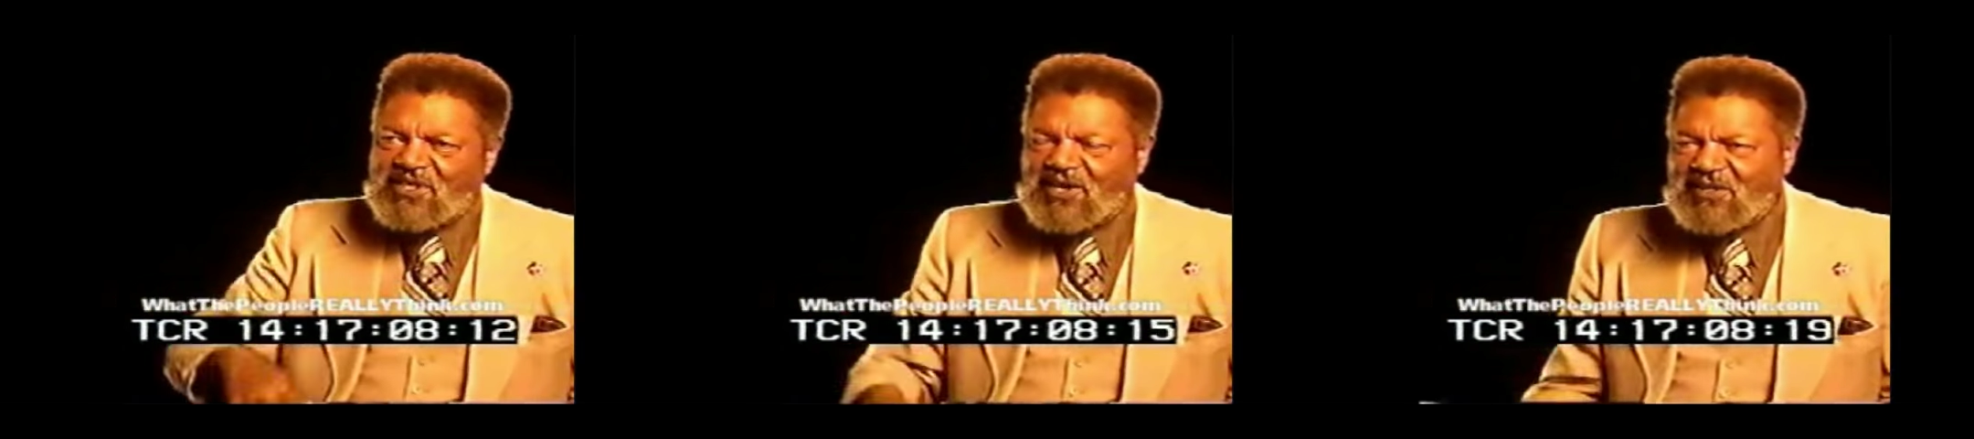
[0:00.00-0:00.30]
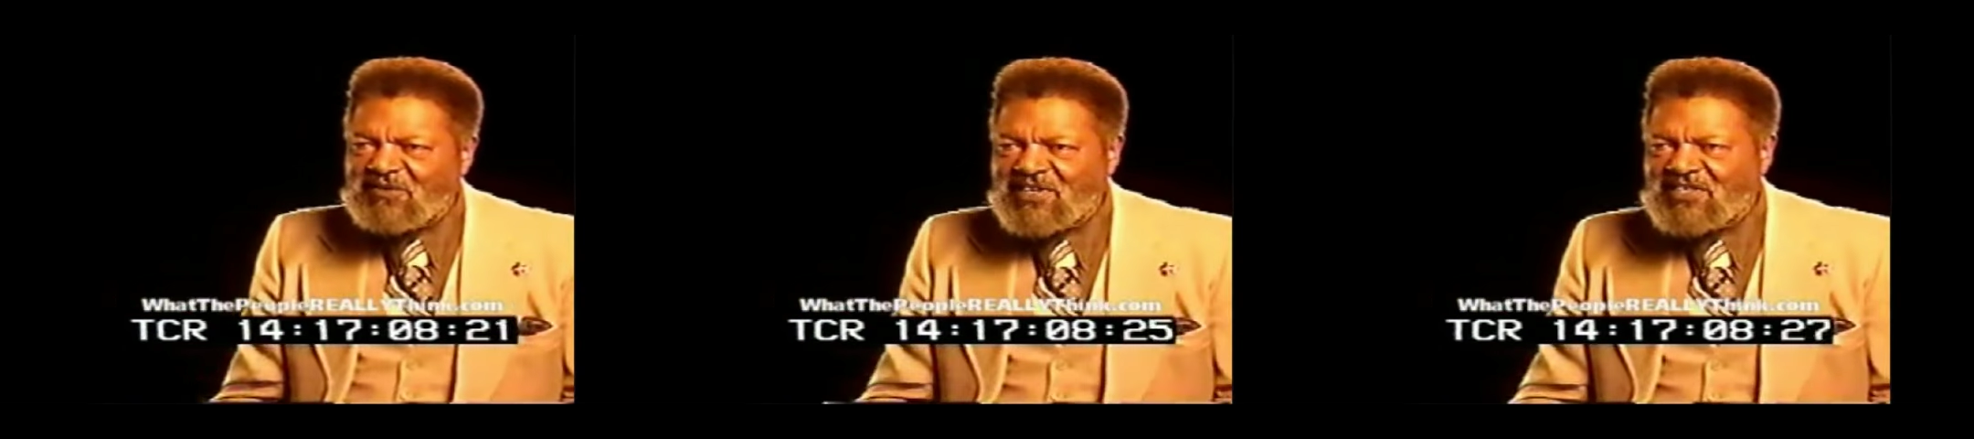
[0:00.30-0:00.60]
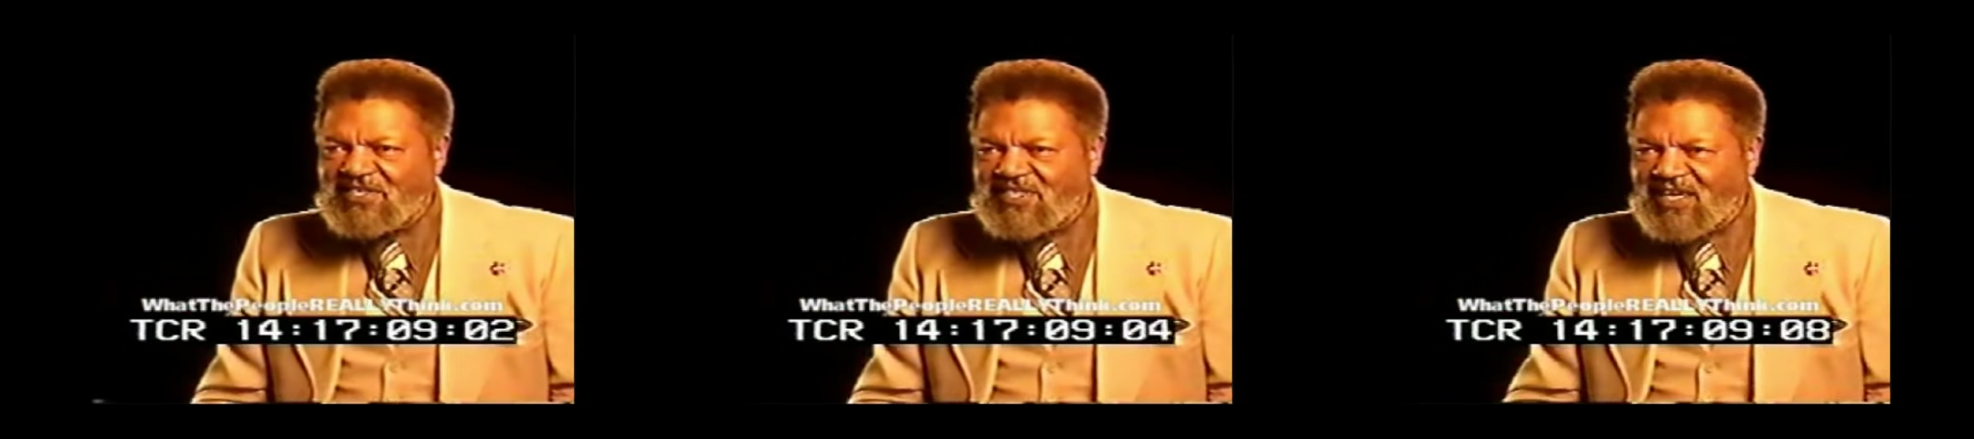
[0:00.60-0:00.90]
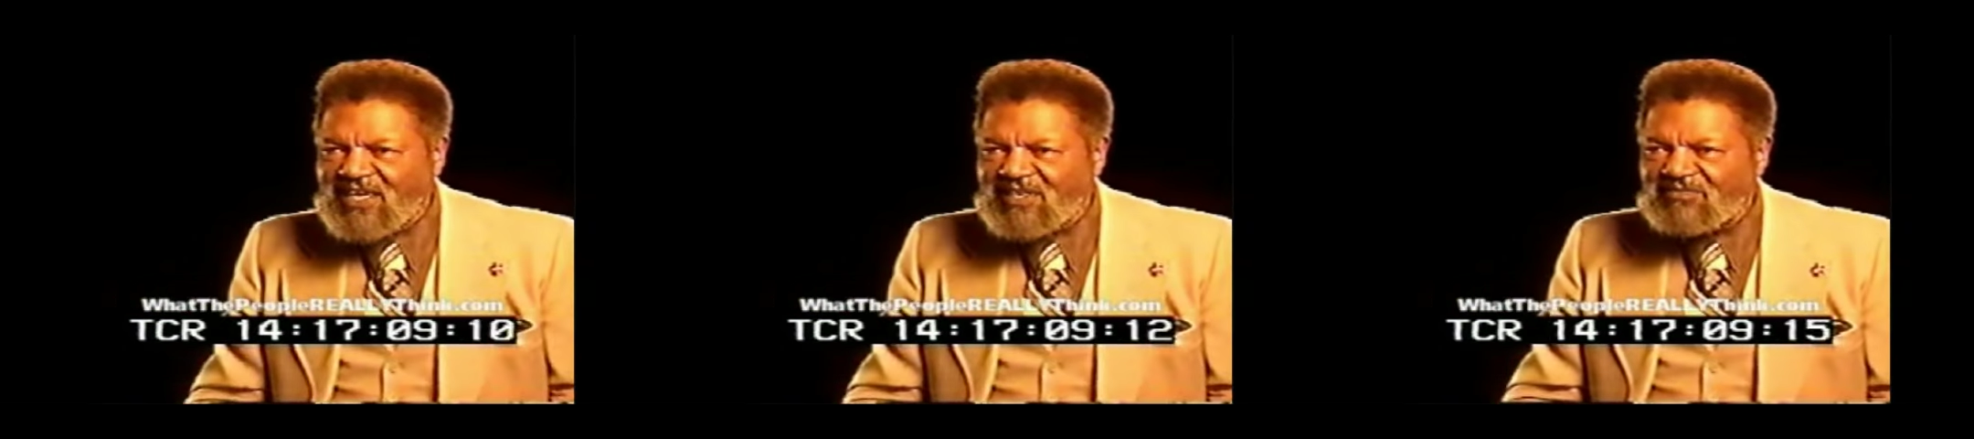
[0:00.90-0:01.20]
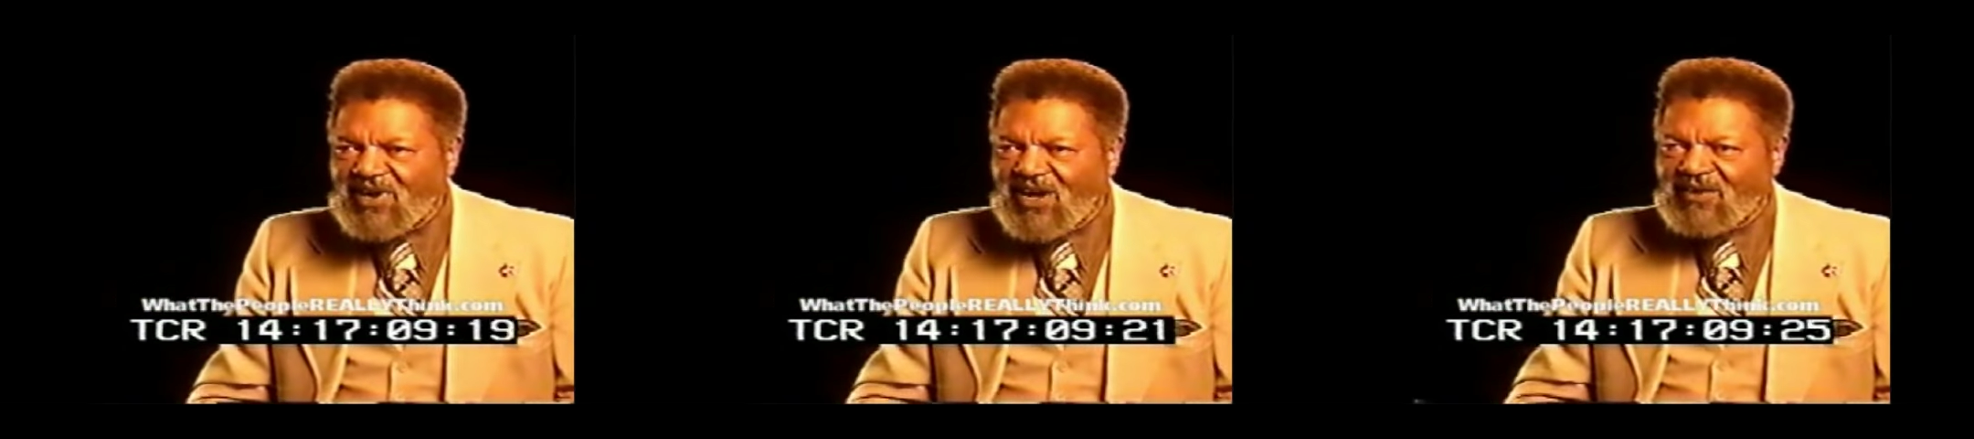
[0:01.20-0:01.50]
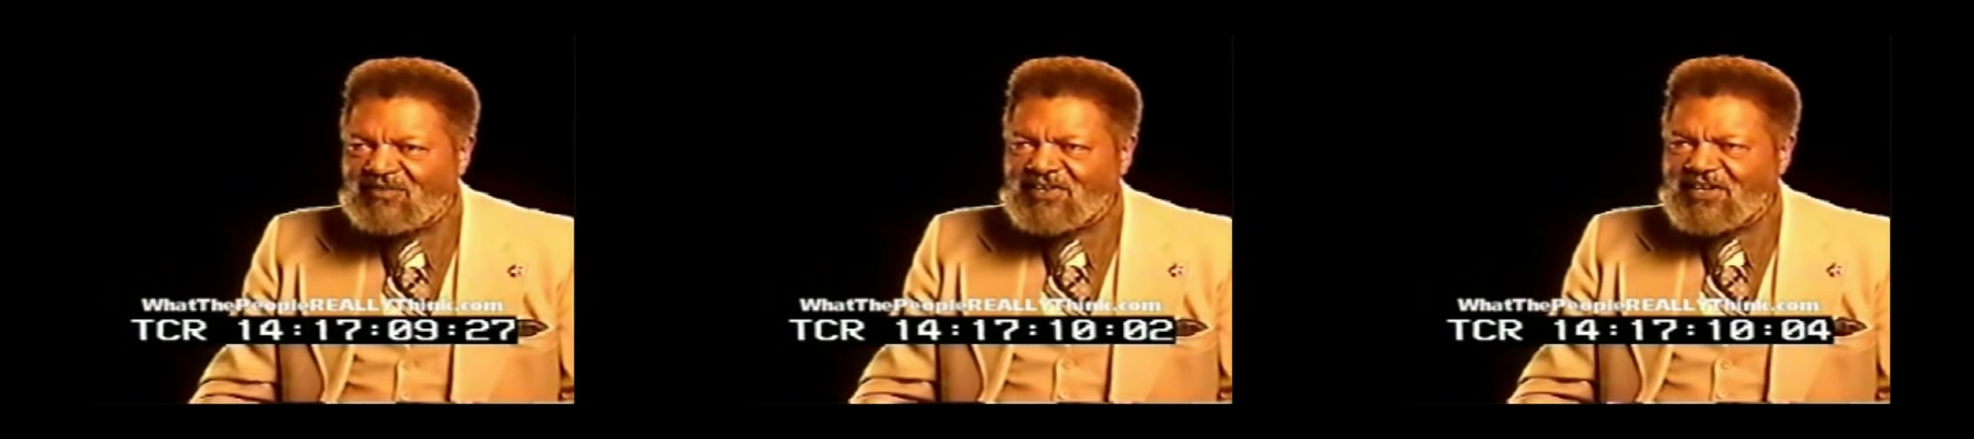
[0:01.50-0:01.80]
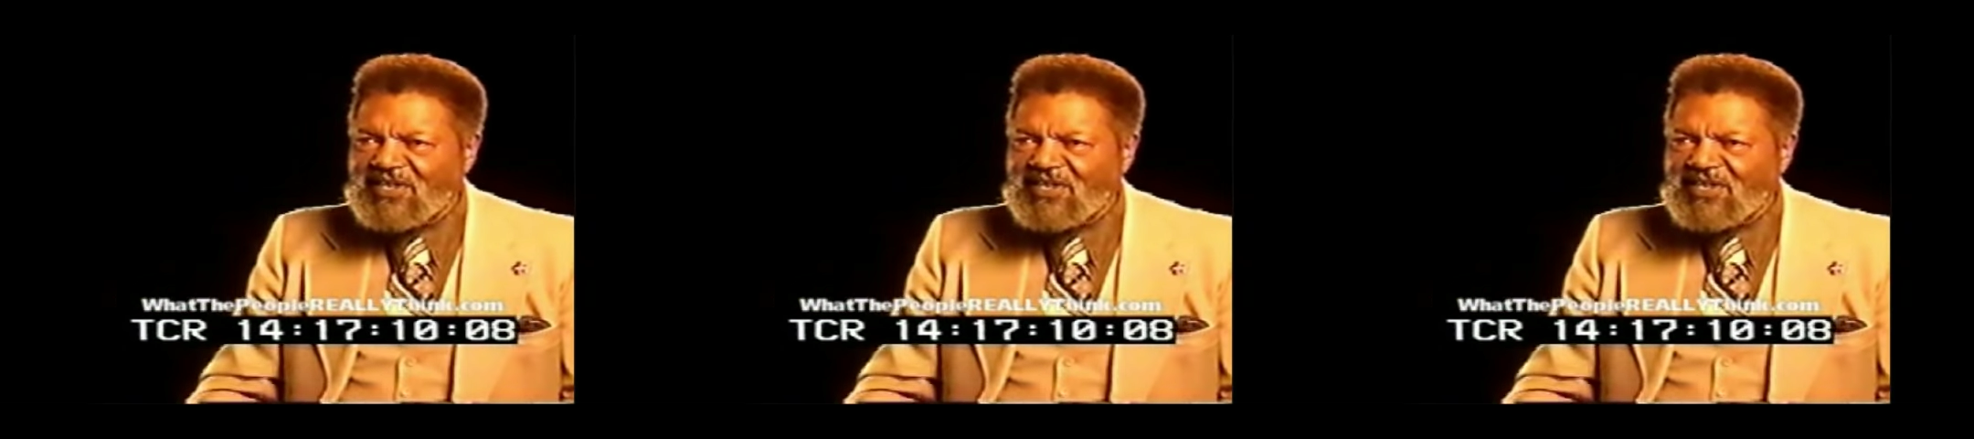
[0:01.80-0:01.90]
other races are involved,